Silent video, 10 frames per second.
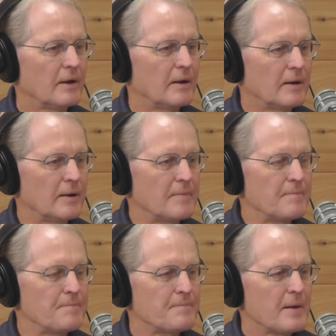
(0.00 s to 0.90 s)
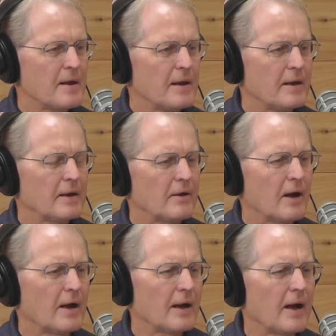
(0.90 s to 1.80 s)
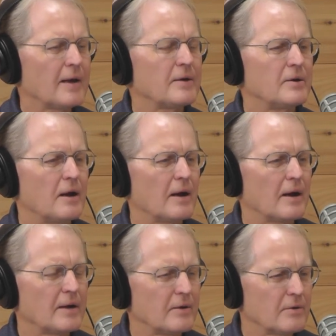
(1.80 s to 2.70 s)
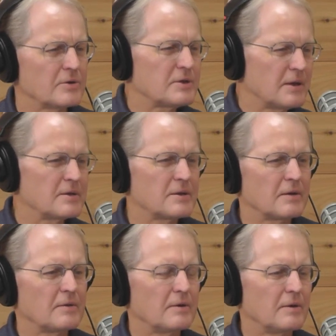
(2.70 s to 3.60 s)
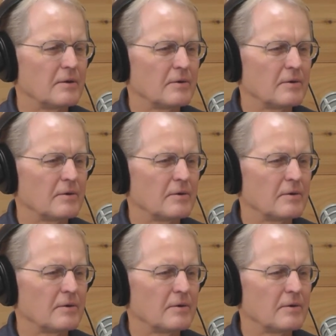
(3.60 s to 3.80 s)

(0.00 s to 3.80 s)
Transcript: Um, you know, I, I I don't sense that you